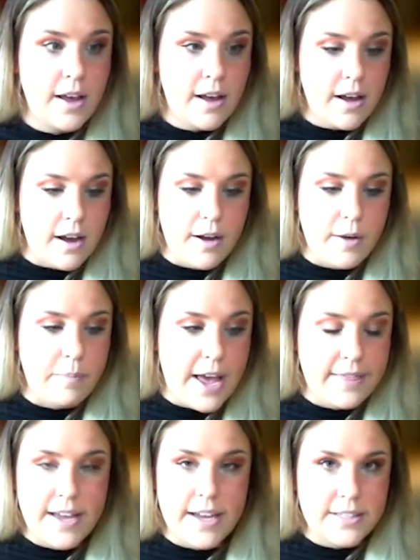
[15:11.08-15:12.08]

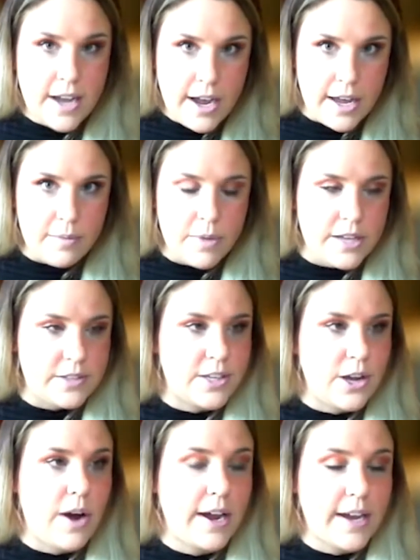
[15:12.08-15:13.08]
at that time. And
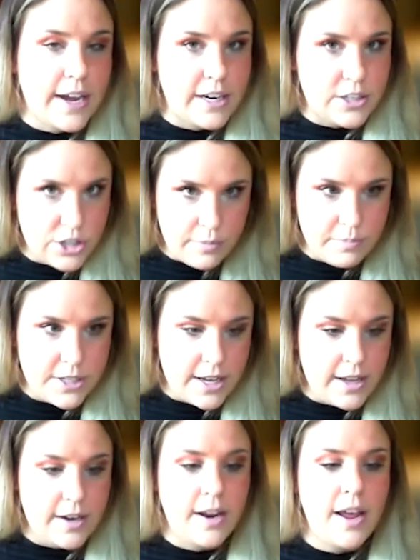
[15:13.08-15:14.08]
so I kind of jumped
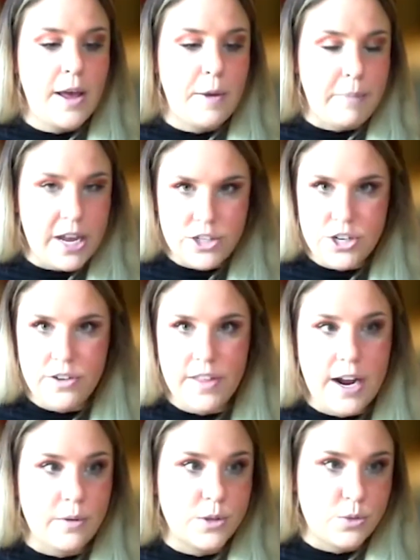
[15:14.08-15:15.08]
in, made sure that
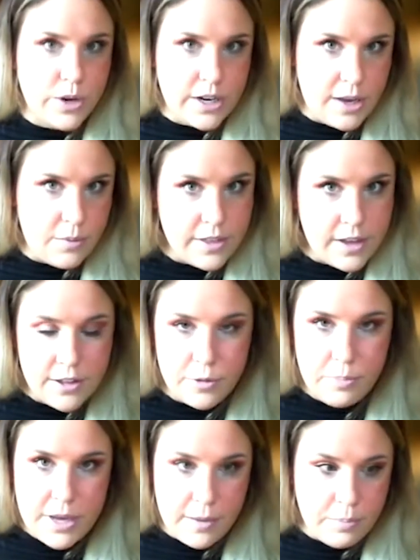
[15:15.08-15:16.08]
I was working with other
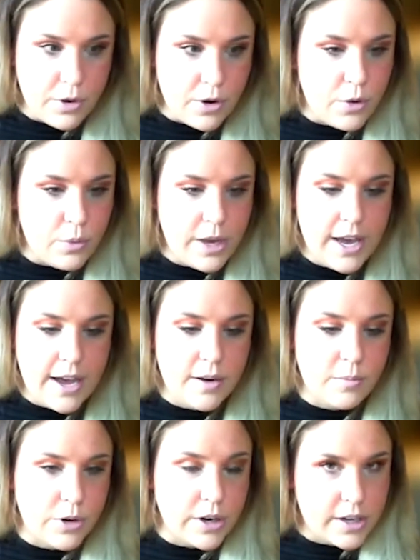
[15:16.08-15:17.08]
people. We had a
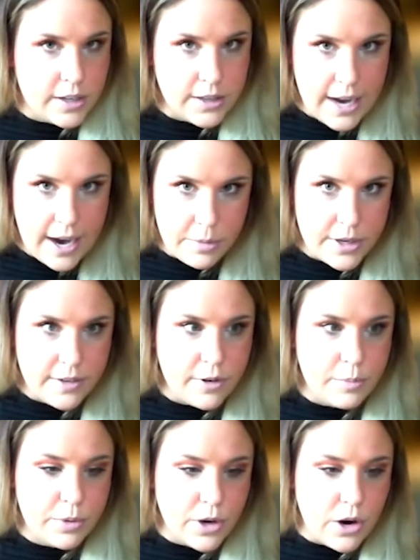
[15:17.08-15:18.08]
more collaborative
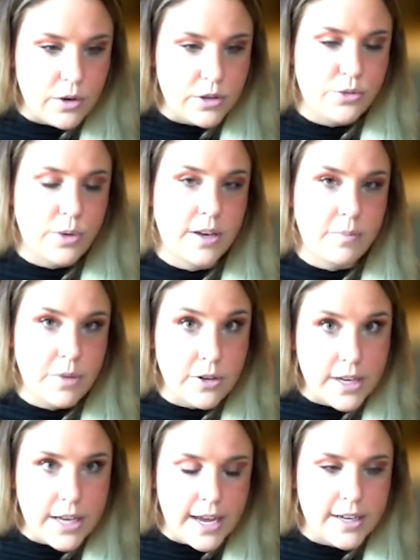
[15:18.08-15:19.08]
approach. We
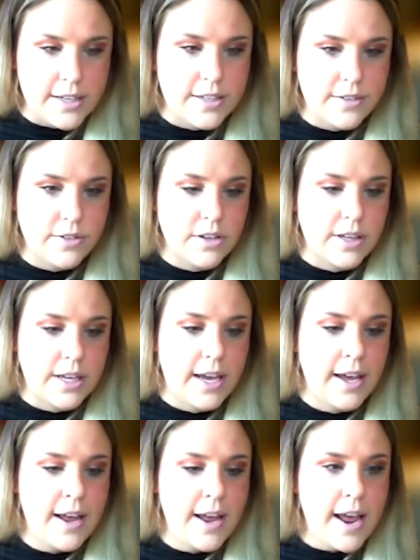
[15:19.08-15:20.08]
communicated
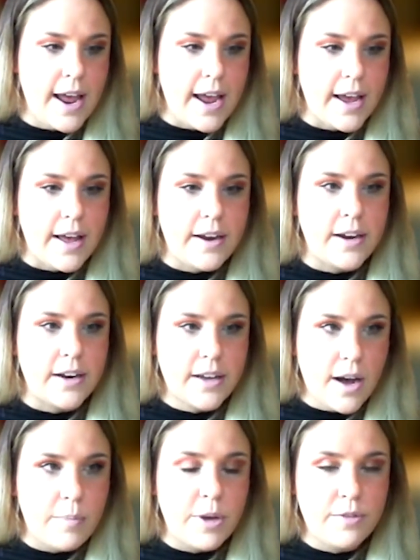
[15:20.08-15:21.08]
differently, and
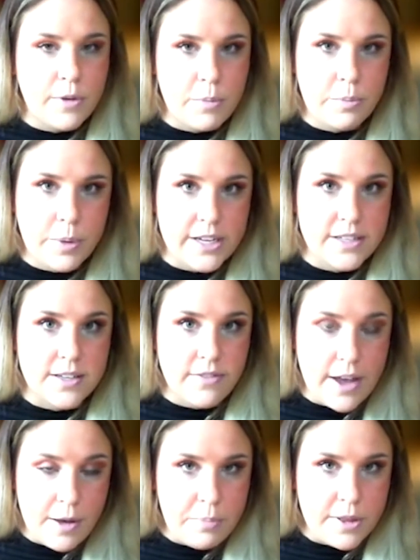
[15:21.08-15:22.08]
coming from a place of
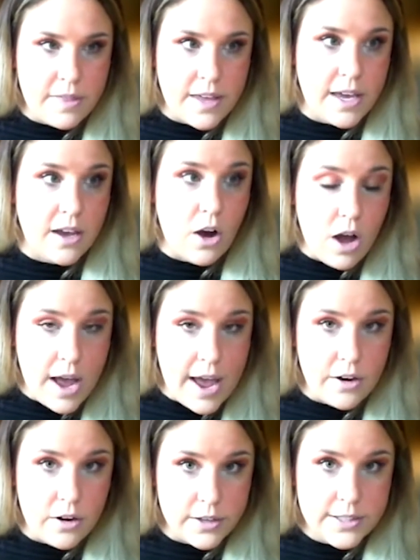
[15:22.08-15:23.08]
empathy
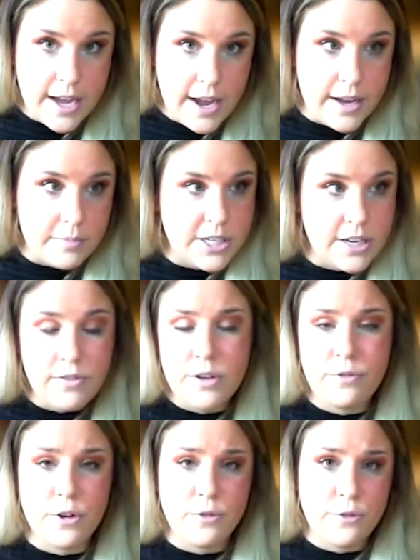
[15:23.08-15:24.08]
at all times, even
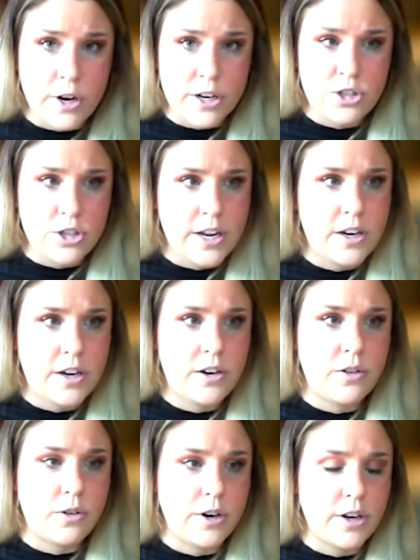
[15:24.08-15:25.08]
if you're
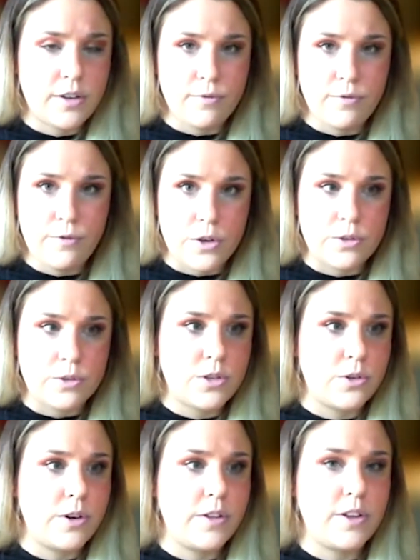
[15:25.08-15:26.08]
frustrated or confused
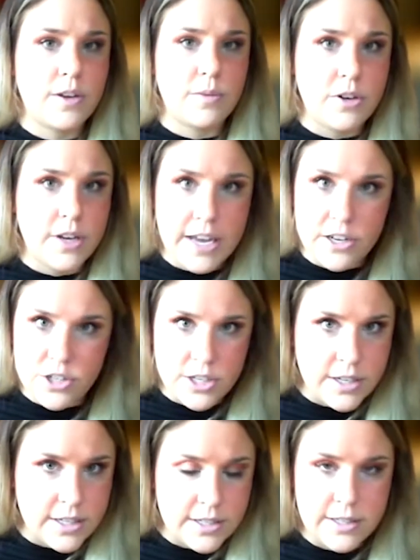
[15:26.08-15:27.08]
or the
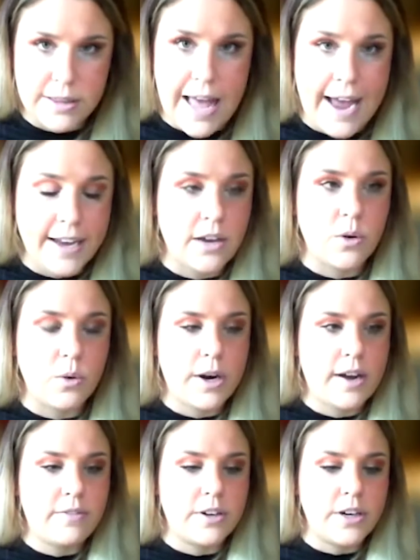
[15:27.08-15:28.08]
communication is lagging or
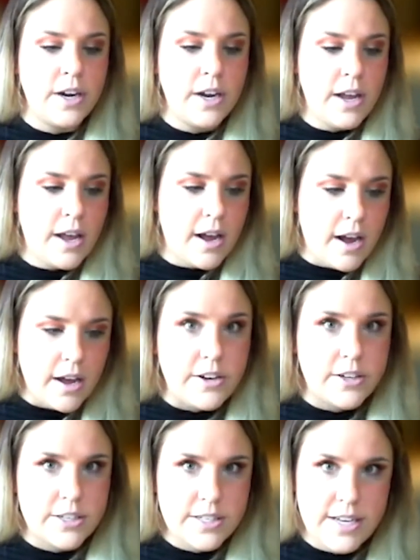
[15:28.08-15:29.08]
whatever,
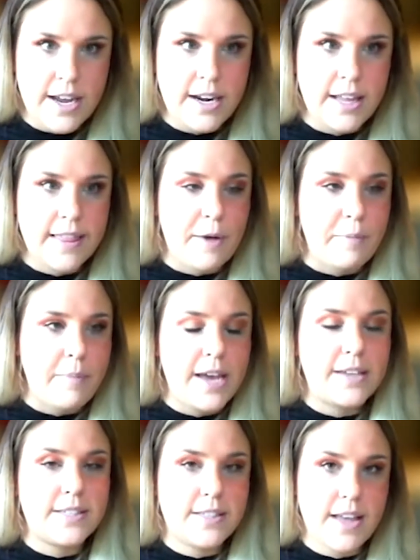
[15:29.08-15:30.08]
understanding that
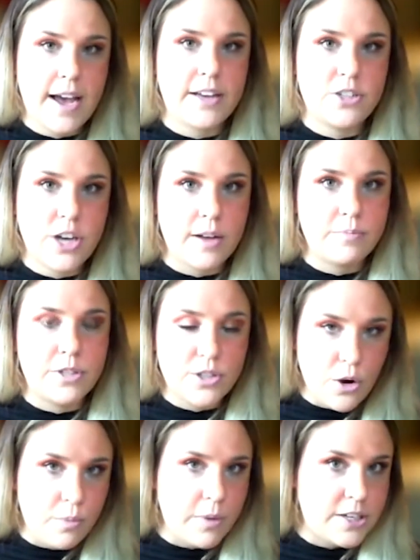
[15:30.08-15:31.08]
makes that job
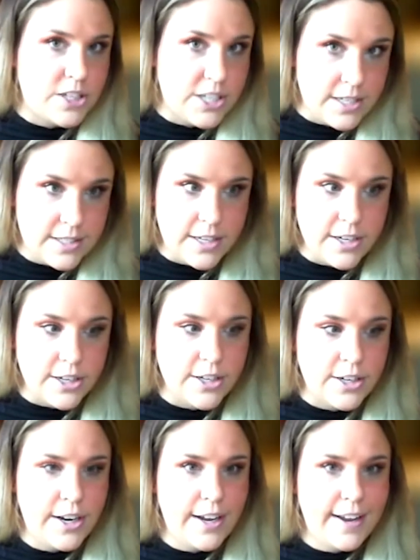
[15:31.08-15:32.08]
so much
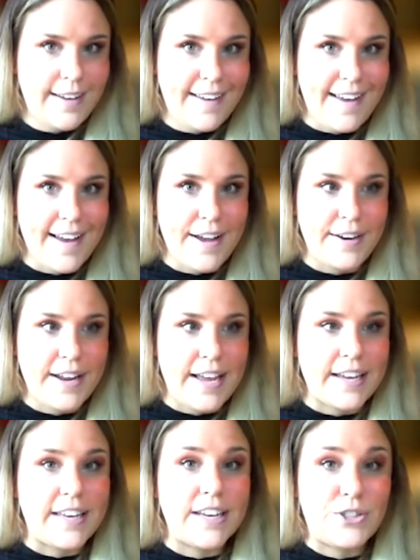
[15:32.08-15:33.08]
easier, and
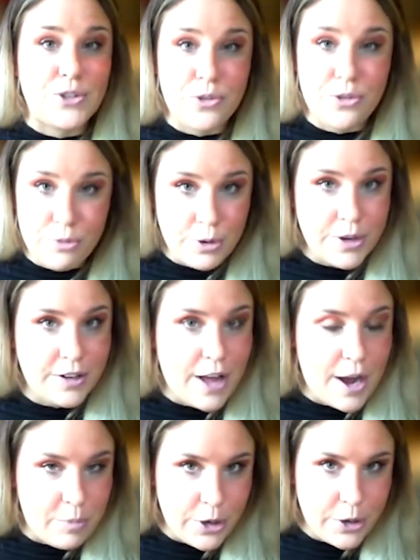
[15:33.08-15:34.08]
it gets you through it a
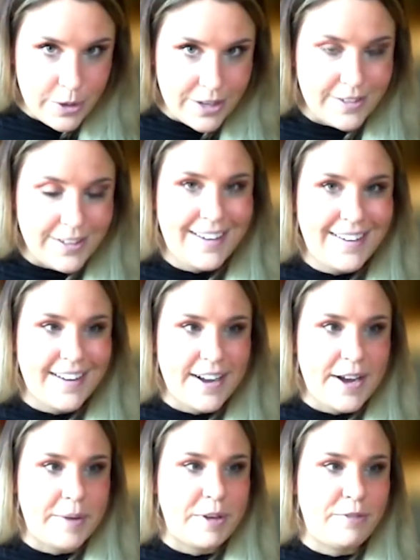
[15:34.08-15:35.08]
lot more quickly.
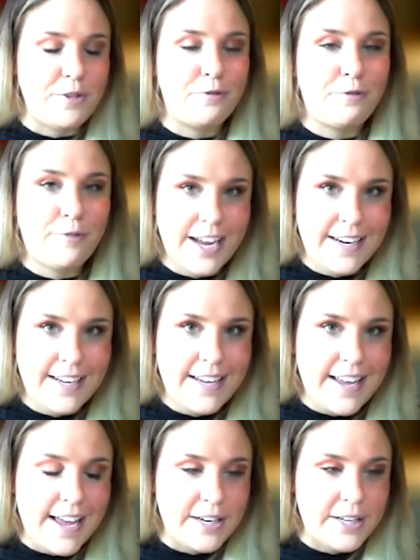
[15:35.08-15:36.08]
If you fight
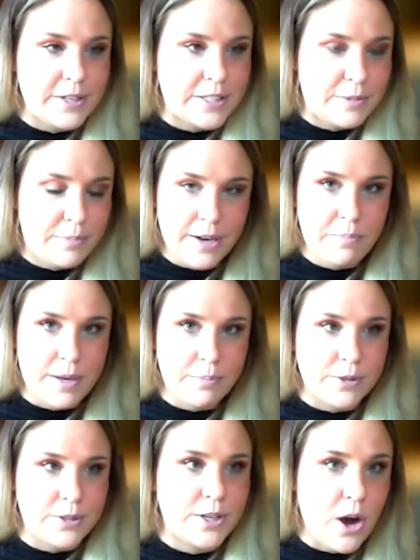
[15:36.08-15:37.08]
it and you expect
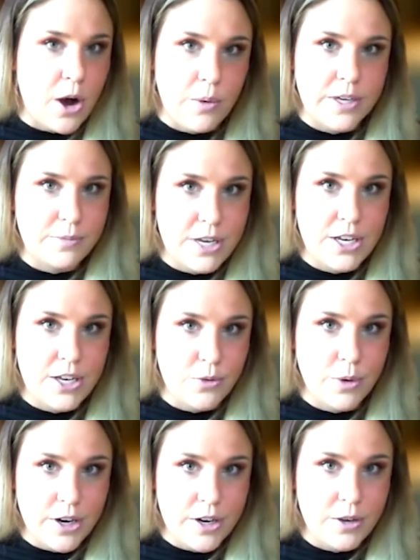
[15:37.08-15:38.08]
people to always meet you
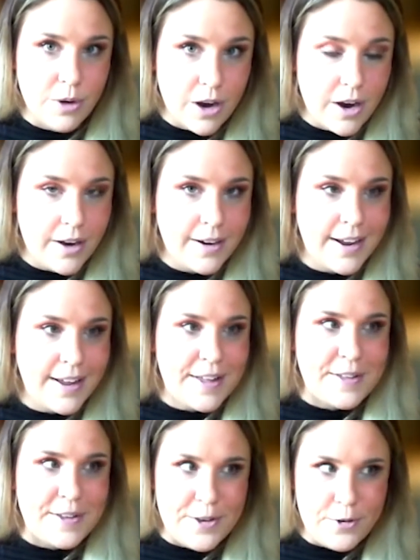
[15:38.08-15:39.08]
where you are,
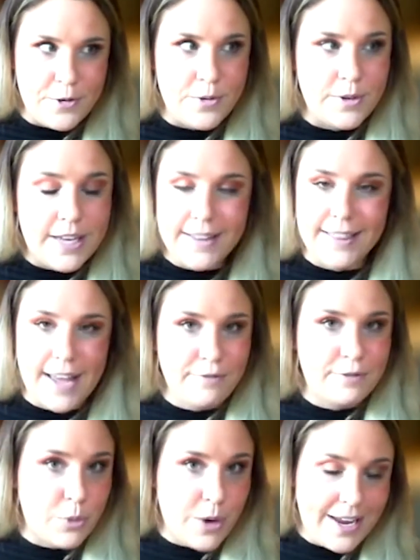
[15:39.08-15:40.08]
you get
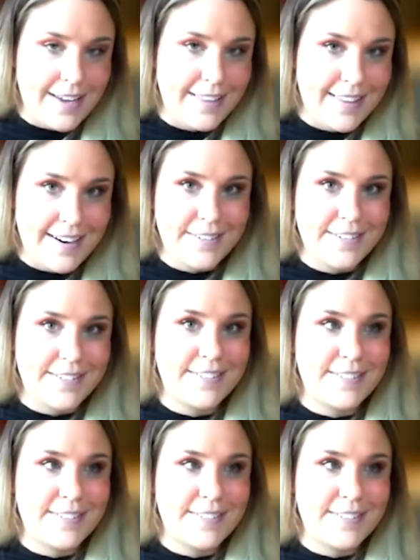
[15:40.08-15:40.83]
left waiting there